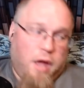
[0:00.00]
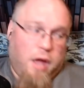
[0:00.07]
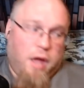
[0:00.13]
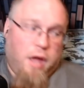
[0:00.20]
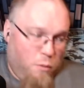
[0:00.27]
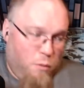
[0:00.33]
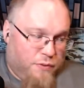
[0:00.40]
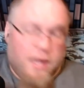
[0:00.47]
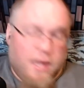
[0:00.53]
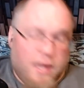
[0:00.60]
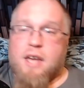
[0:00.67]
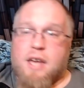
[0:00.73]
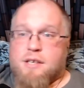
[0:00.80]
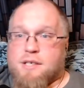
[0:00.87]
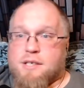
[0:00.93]
And with
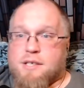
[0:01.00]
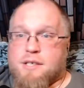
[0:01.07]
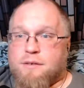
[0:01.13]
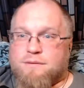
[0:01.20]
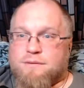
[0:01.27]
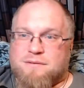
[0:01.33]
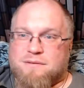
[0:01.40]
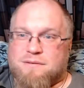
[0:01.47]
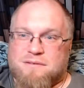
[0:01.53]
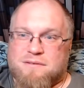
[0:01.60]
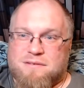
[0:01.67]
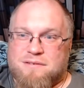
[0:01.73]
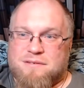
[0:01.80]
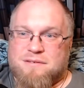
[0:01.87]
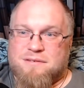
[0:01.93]
this,
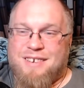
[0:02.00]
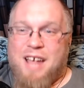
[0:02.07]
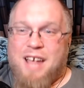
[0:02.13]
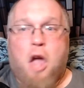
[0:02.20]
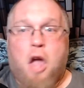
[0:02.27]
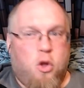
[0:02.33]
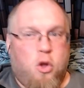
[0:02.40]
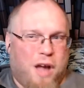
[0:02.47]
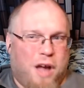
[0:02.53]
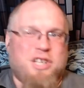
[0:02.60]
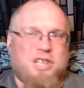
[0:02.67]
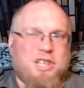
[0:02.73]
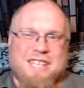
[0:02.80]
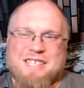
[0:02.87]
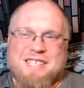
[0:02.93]
you
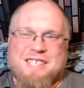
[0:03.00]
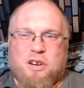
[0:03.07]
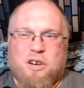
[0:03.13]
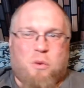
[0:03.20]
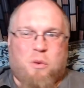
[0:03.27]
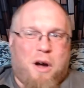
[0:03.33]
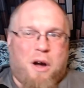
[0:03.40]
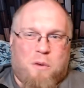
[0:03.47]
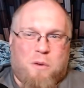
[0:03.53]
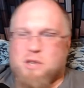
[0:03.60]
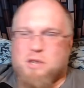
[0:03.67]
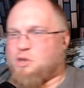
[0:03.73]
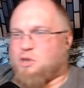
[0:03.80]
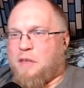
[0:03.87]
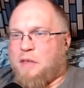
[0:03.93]
actually get to see her in the Wild
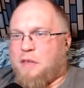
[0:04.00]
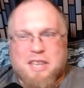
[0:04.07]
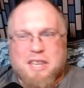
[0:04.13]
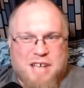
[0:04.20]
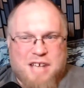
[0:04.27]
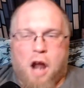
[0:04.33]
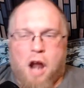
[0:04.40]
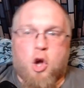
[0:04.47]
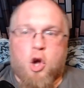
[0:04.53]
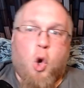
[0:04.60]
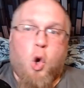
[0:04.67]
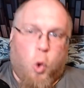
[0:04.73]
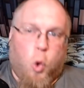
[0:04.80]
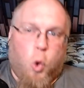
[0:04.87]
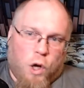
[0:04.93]
West, which I think is kind of
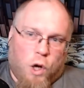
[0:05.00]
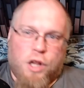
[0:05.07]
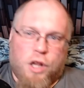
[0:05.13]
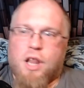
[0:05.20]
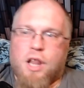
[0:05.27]
cool.